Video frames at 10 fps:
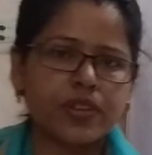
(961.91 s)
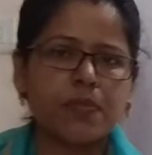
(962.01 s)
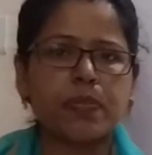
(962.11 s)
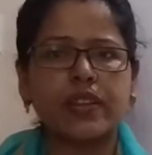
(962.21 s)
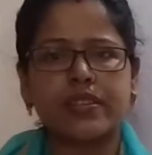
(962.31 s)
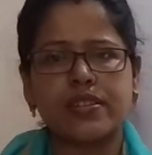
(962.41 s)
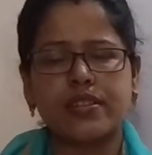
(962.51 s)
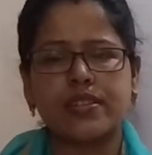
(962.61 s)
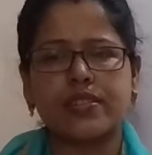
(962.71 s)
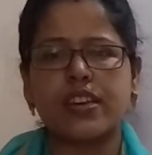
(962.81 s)
simple
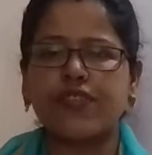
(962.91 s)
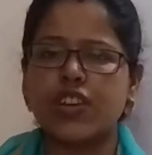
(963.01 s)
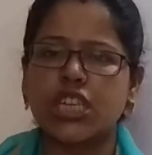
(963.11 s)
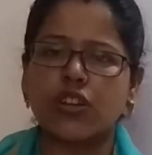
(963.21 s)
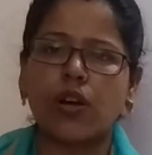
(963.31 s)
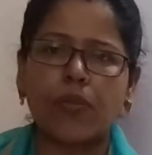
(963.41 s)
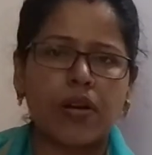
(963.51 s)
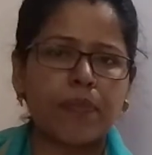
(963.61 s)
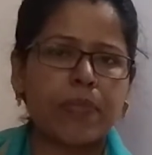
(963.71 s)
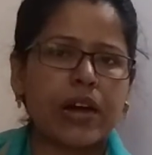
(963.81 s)
sentence, definition of
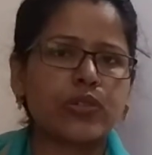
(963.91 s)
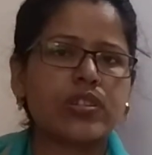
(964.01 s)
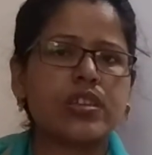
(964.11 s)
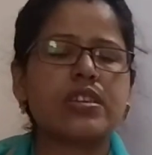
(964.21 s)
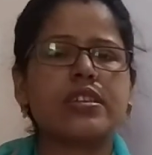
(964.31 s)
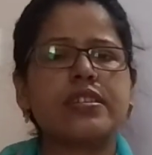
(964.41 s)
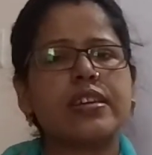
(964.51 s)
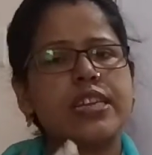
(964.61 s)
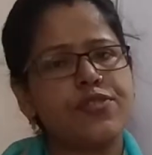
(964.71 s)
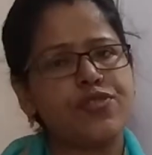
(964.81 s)
compound sentence,
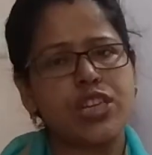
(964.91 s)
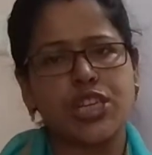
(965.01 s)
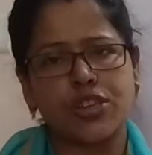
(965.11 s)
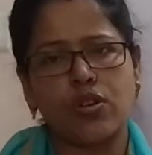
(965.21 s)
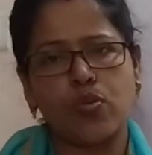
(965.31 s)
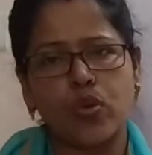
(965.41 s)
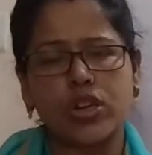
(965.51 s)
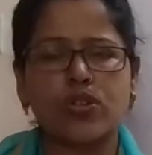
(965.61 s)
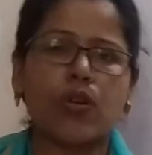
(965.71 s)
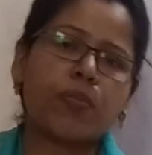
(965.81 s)
and definition of
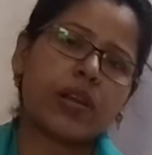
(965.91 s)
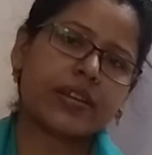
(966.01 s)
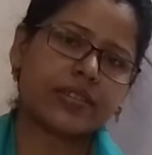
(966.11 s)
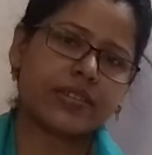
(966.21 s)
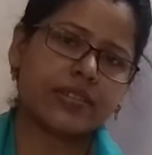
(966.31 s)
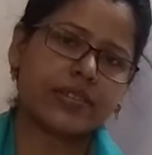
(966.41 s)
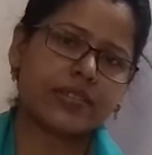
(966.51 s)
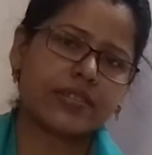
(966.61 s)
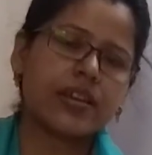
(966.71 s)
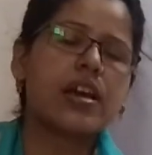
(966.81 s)
what complex
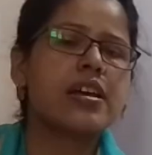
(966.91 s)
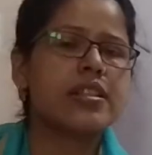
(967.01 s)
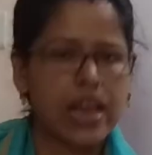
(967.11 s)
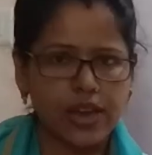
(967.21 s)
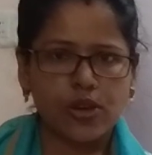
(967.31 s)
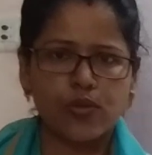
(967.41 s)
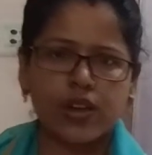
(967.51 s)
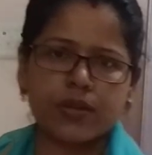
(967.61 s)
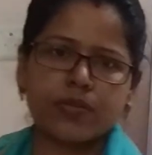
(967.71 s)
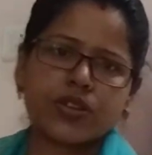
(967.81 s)
sentence. Thank you
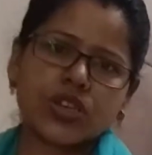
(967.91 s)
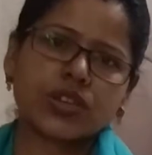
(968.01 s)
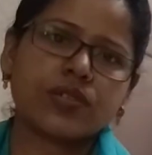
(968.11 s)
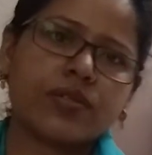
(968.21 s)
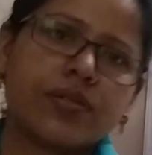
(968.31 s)
very much.